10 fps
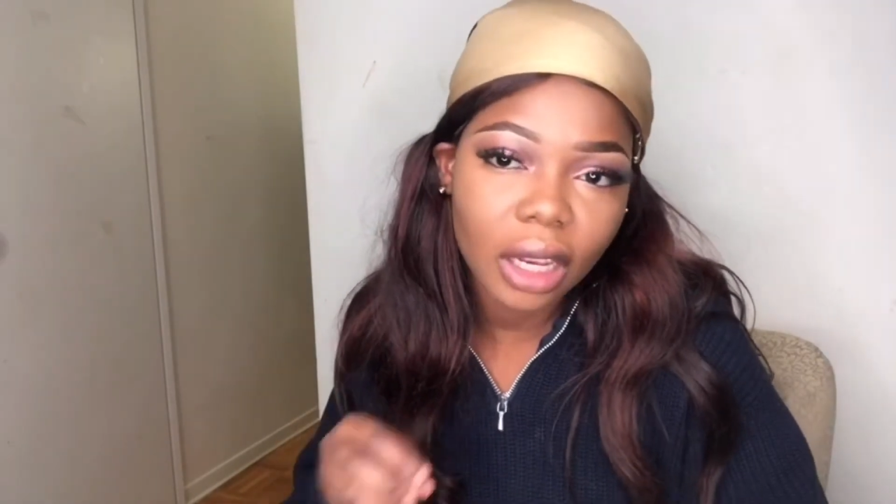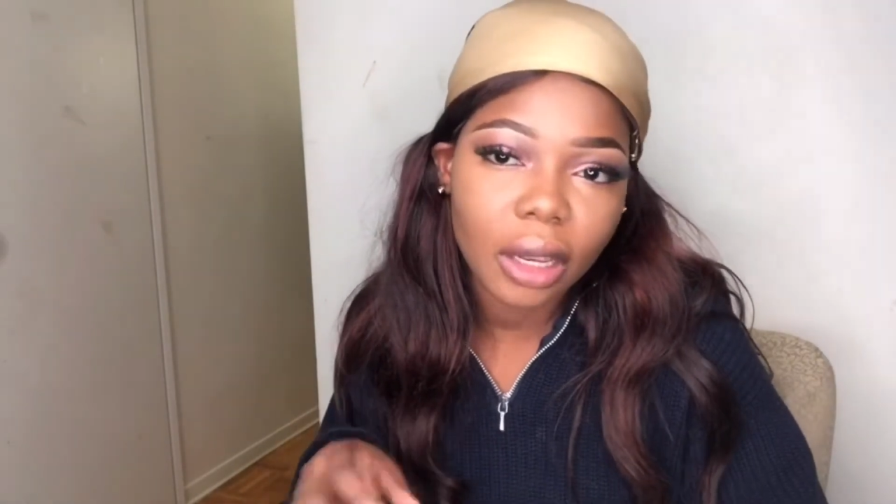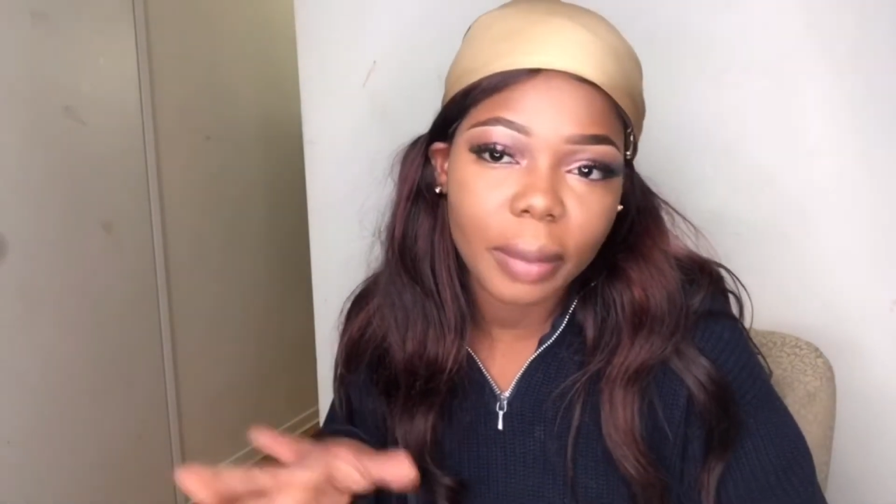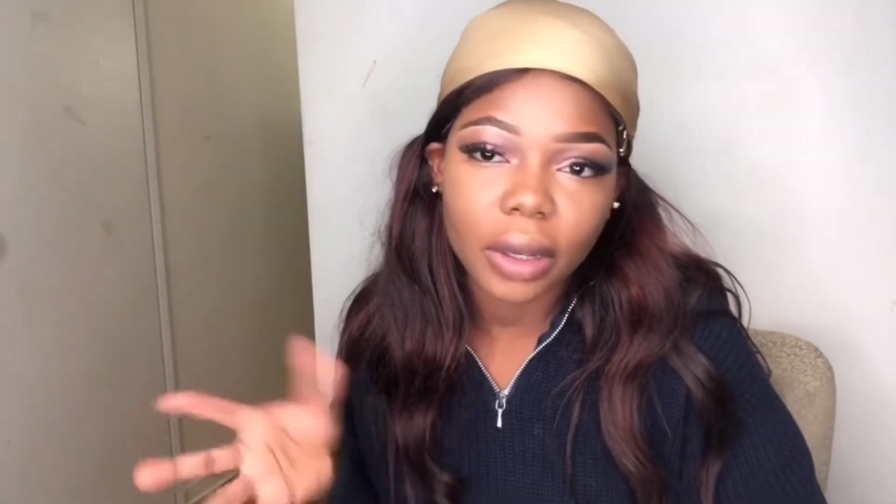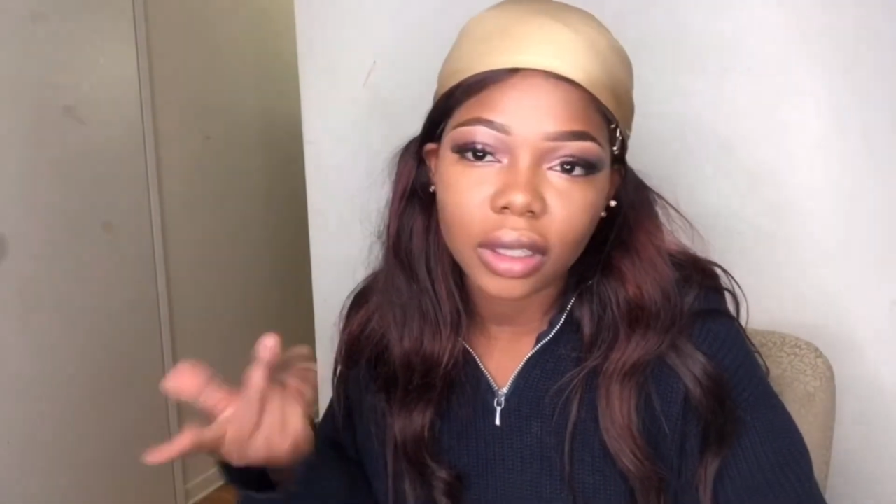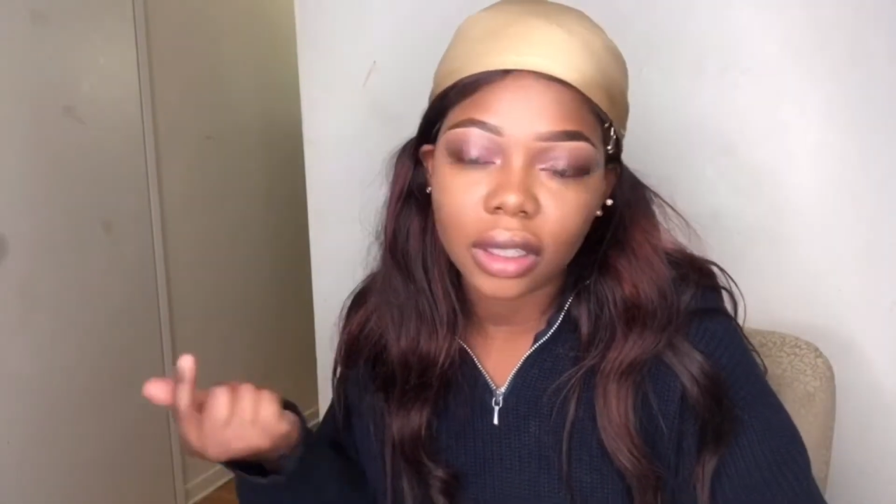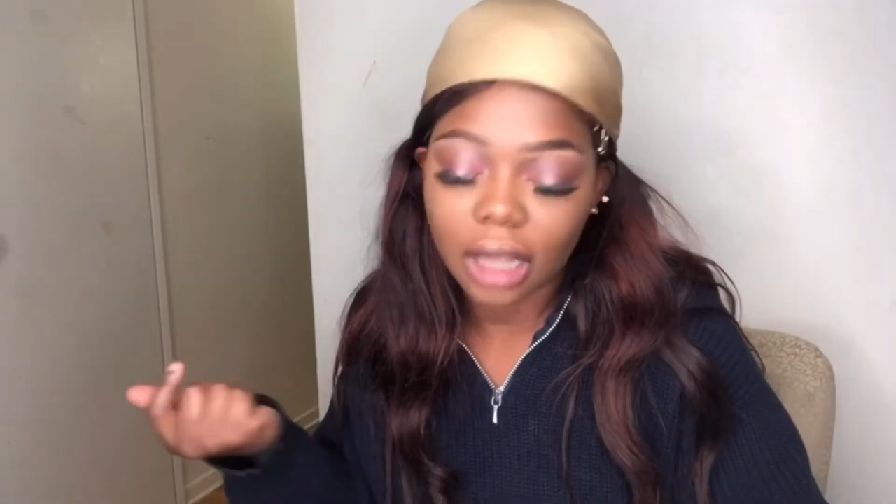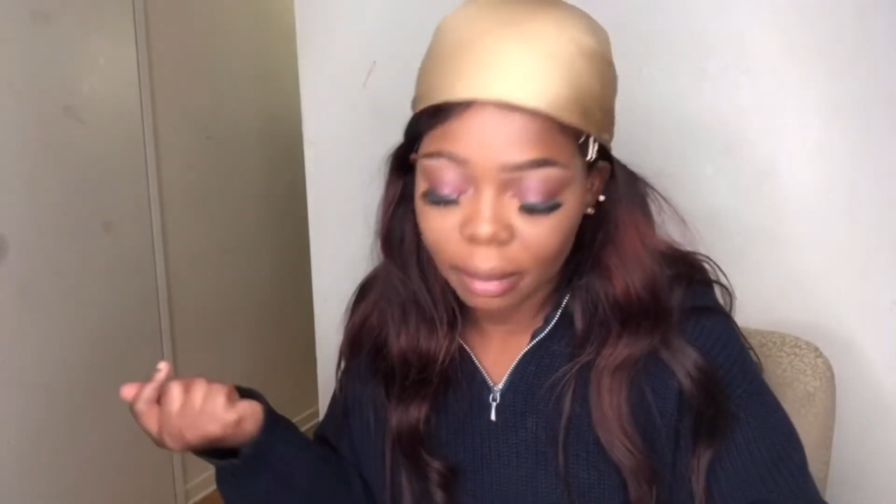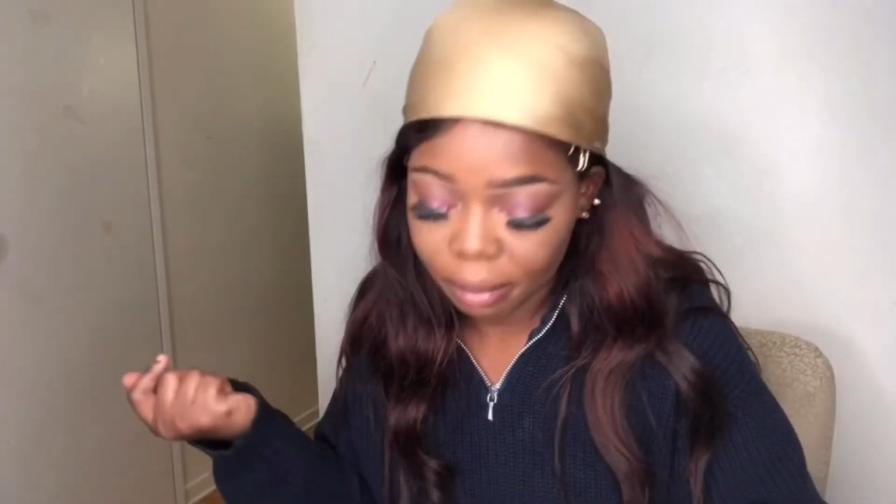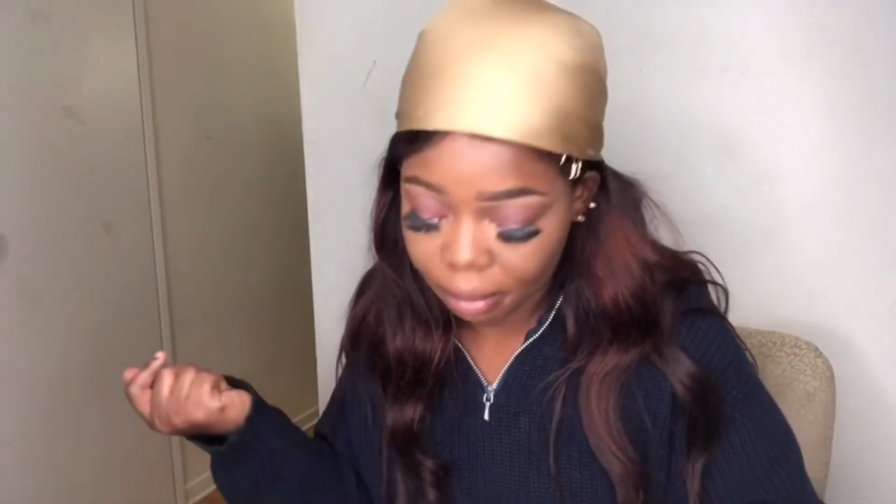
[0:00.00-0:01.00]
because
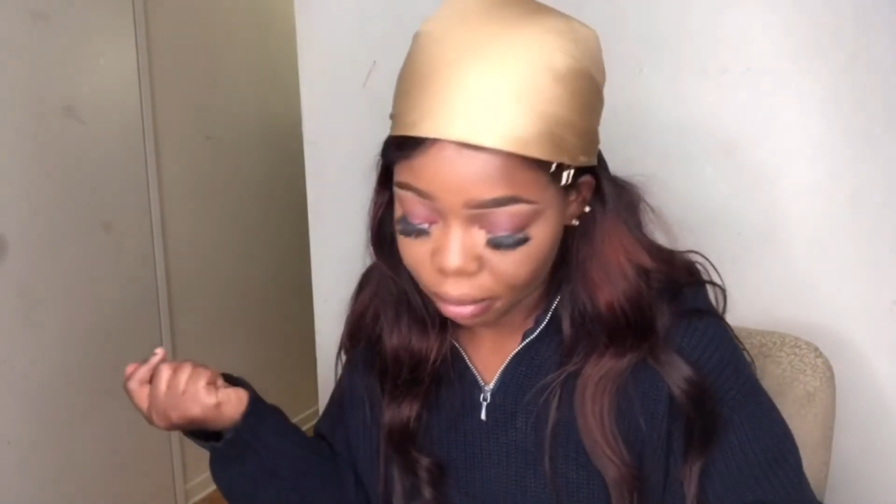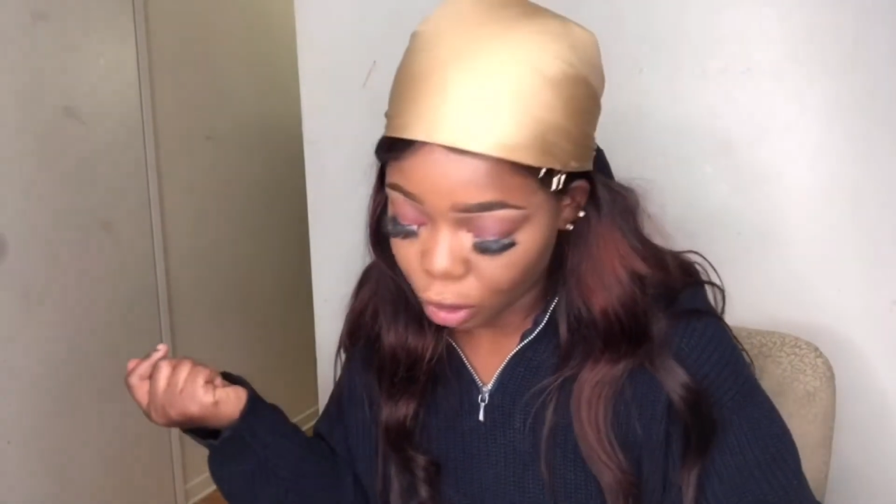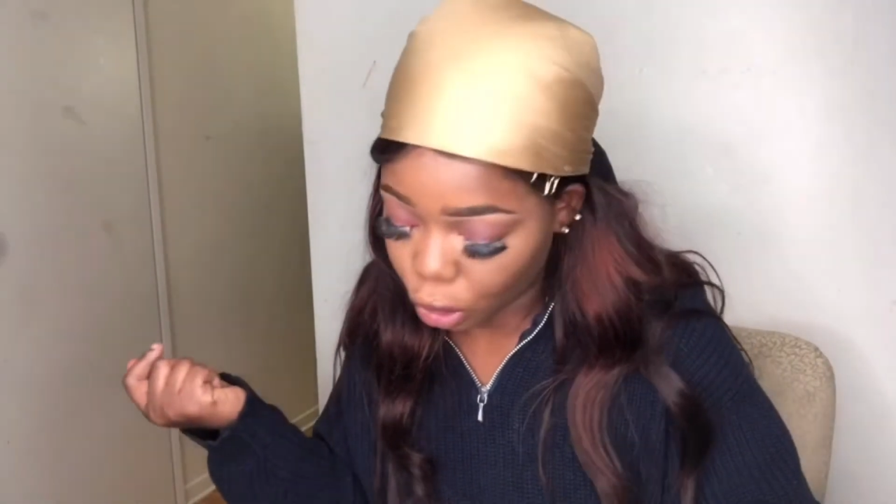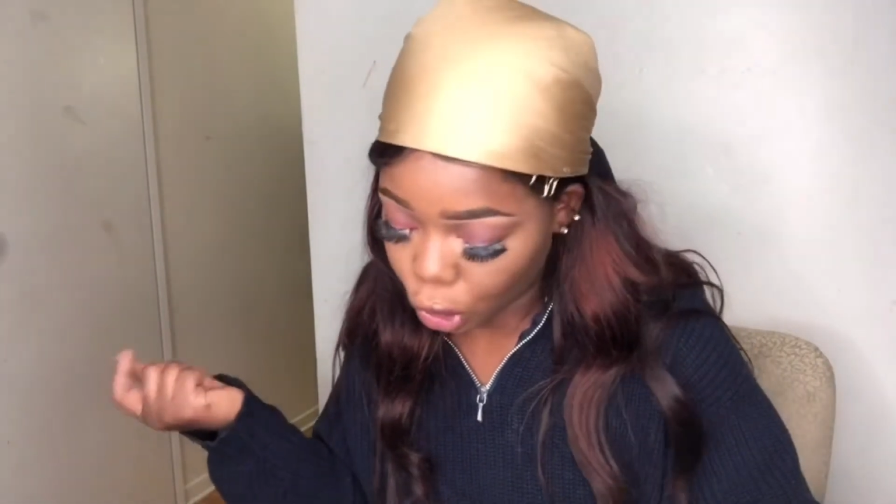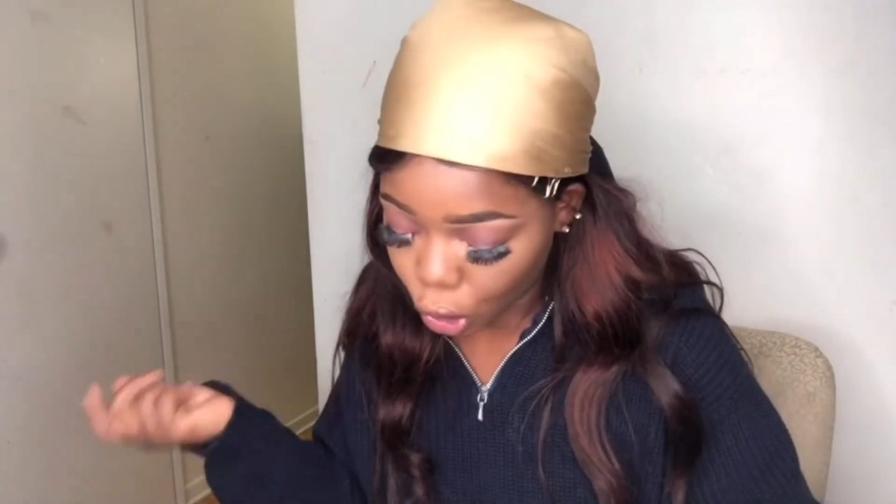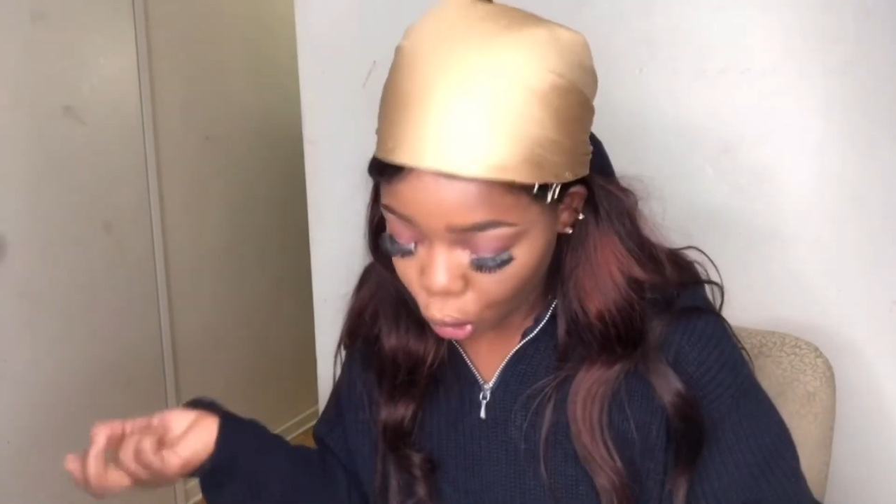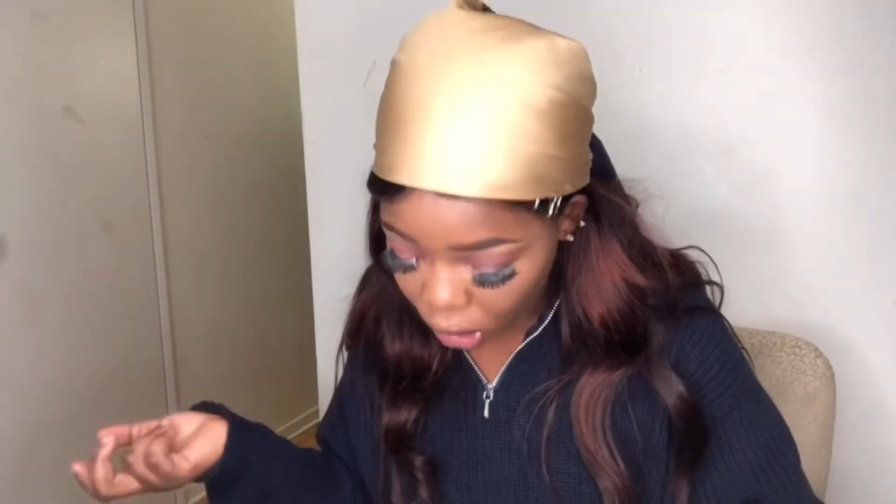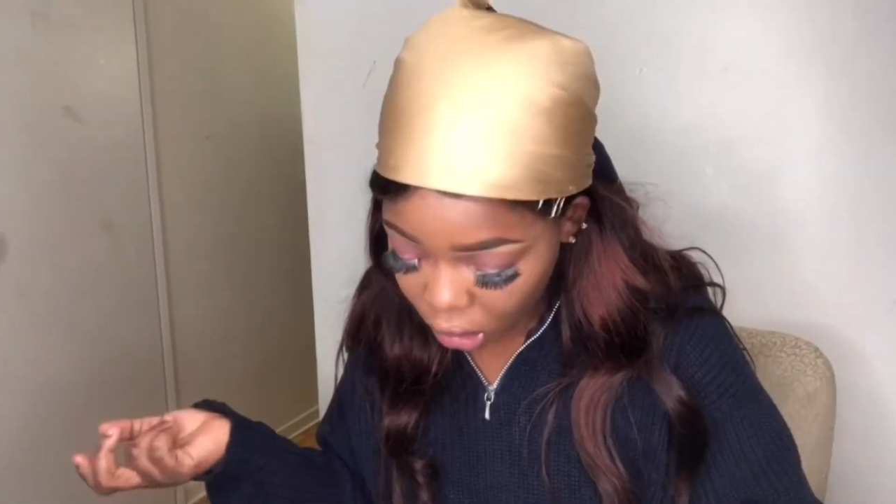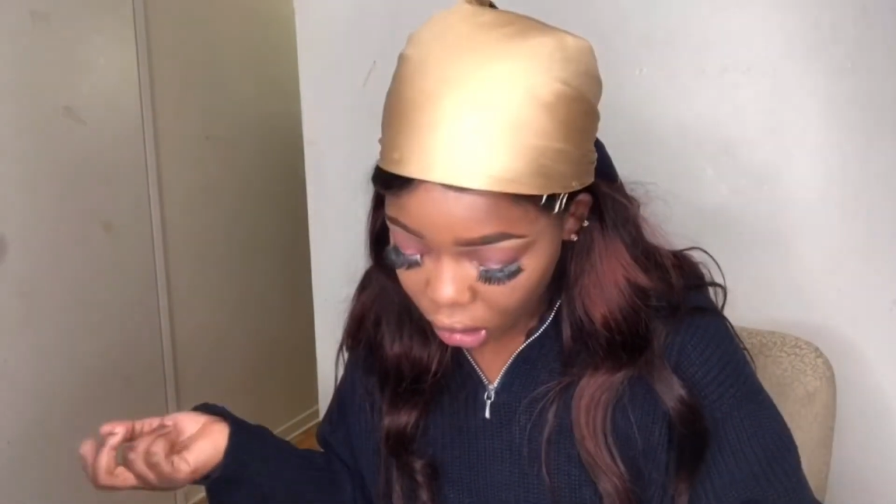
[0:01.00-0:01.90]
I'm done